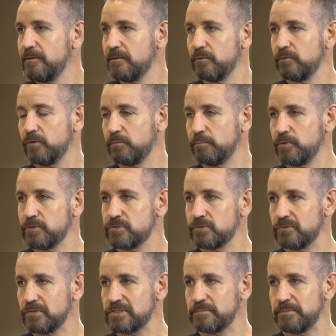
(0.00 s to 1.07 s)
real
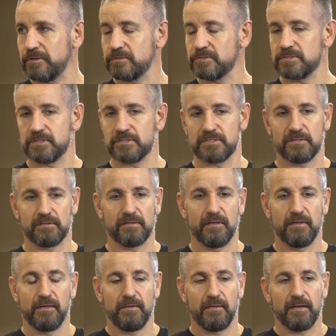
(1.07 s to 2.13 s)
personal experiences, and
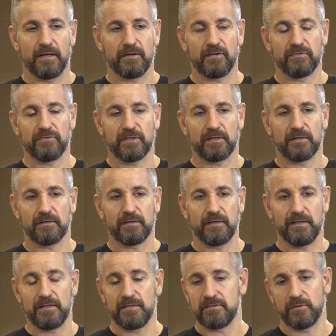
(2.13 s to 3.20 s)
I don't think
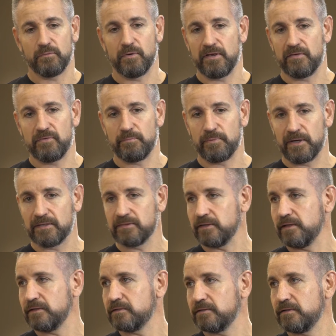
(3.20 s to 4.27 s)
anything will ever break
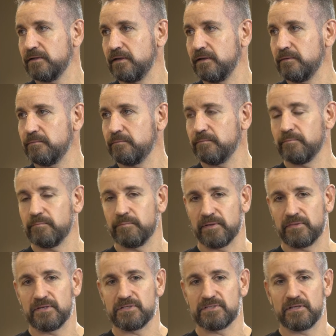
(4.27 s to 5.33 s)
that.
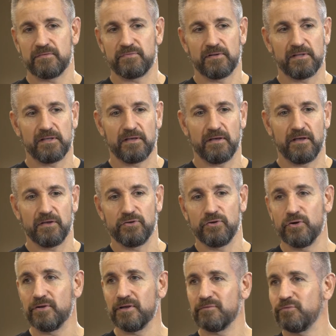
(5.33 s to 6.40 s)
But there's definitely a
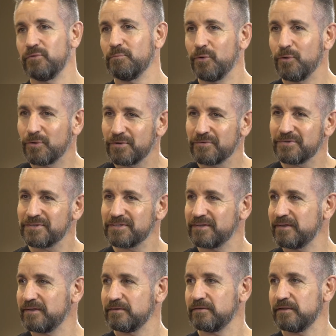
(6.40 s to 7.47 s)
yearning for more of it,
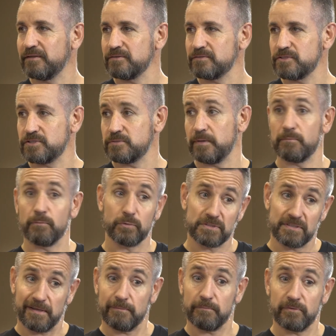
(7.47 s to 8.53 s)
and to spend more
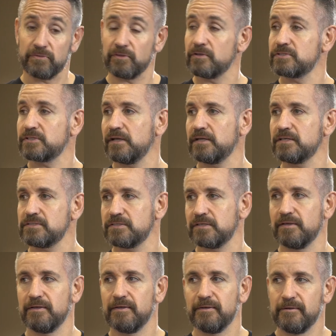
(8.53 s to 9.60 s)
time with those guys.
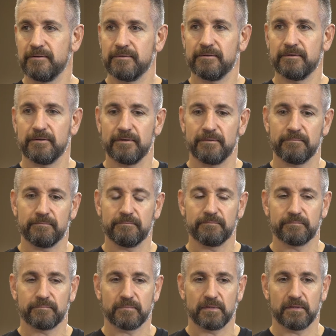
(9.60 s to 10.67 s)

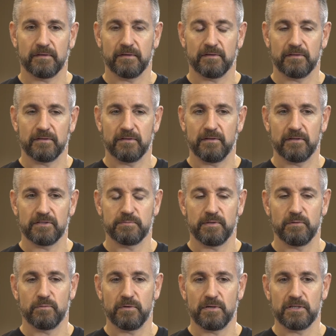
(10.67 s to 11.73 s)
You know, it's been
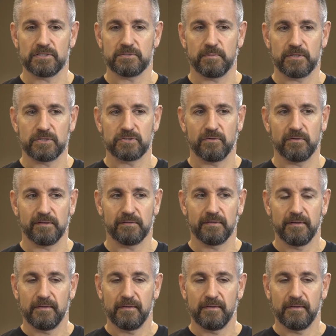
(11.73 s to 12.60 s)
really special. And